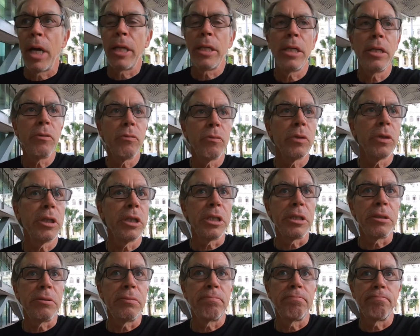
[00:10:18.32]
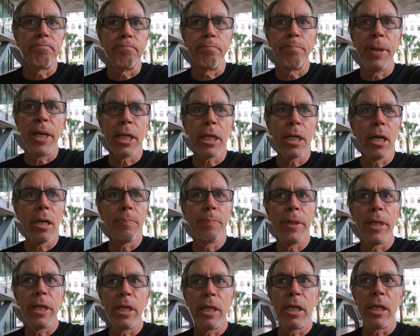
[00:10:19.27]
didn't really pick
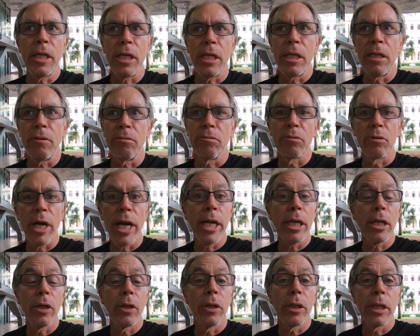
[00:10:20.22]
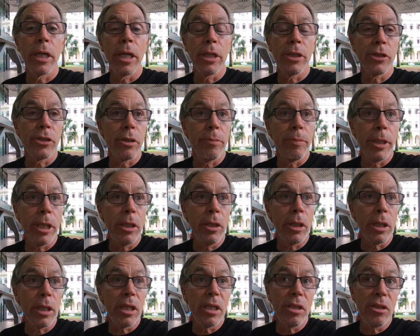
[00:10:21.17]
up in any rancor against
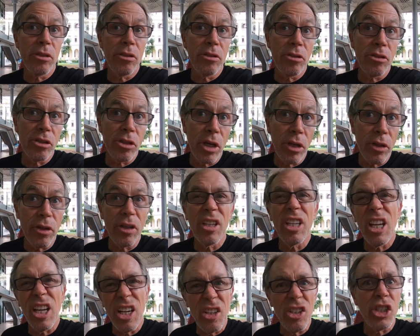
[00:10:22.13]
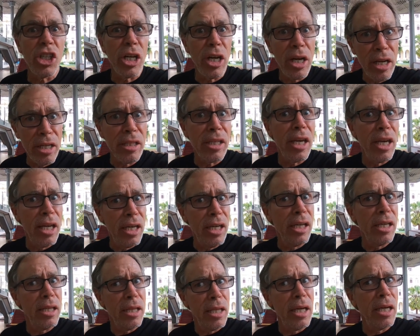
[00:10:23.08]
Americans. Other, you know, John
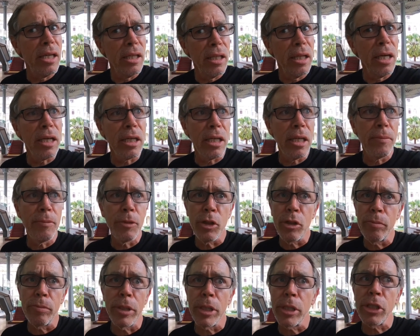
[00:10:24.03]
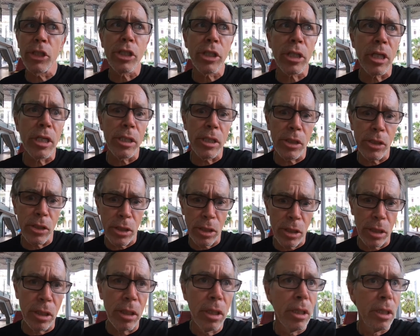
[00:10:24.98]
Kennedy, they didn't like him too much because
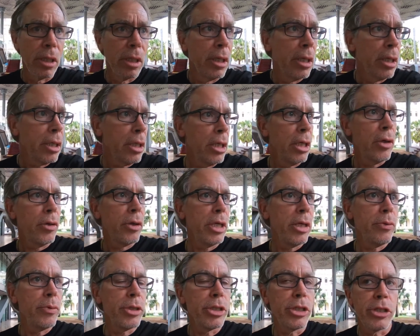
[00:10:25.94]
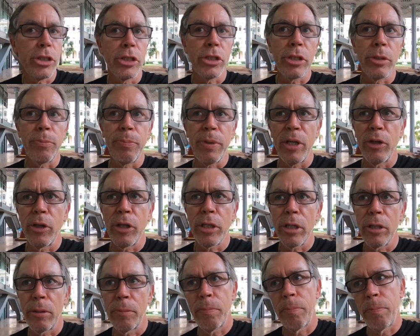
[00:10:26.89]
you know, he was
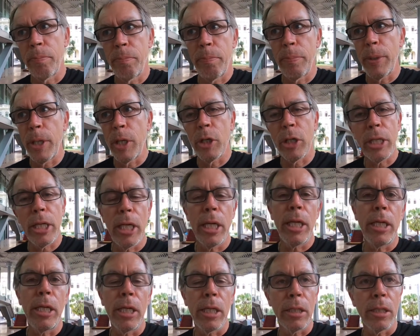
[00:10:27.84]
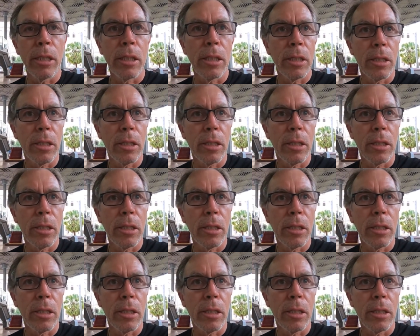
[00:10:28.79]
barricading the